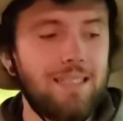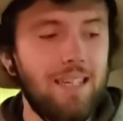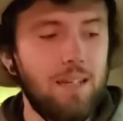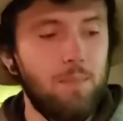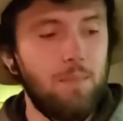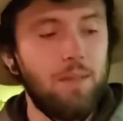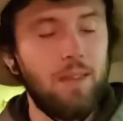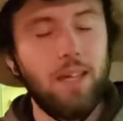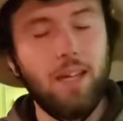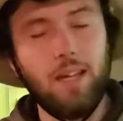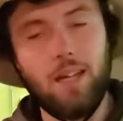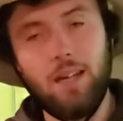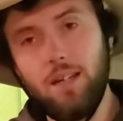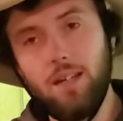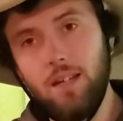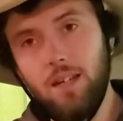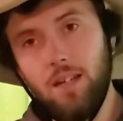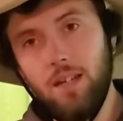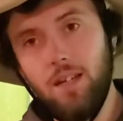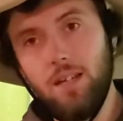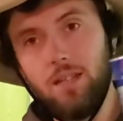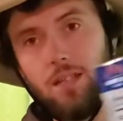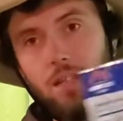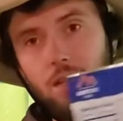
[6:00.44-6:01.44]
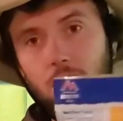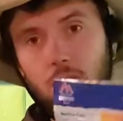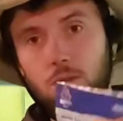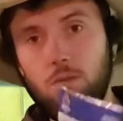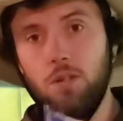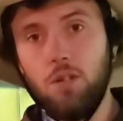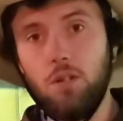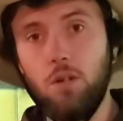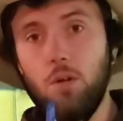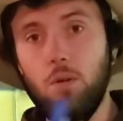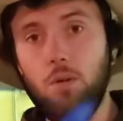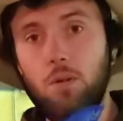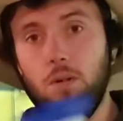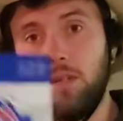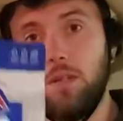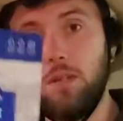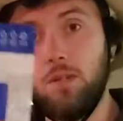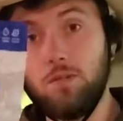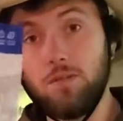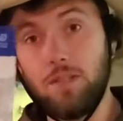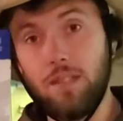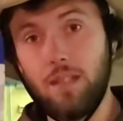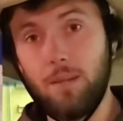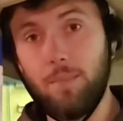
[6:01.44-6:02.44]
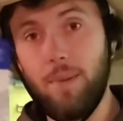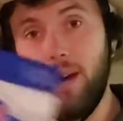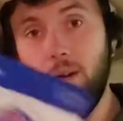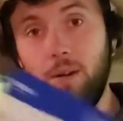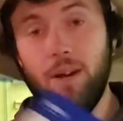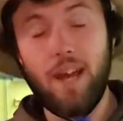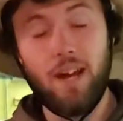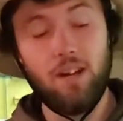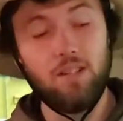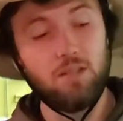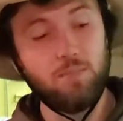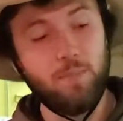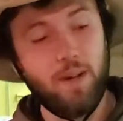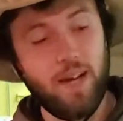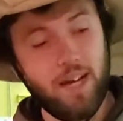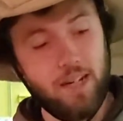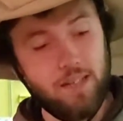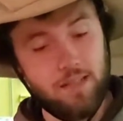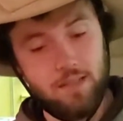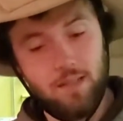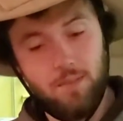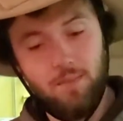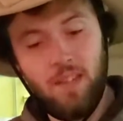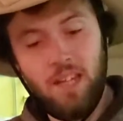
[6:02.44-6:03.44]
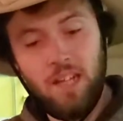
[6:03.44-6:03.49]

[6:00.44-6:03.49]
same thing that you do using the Mountain House bags.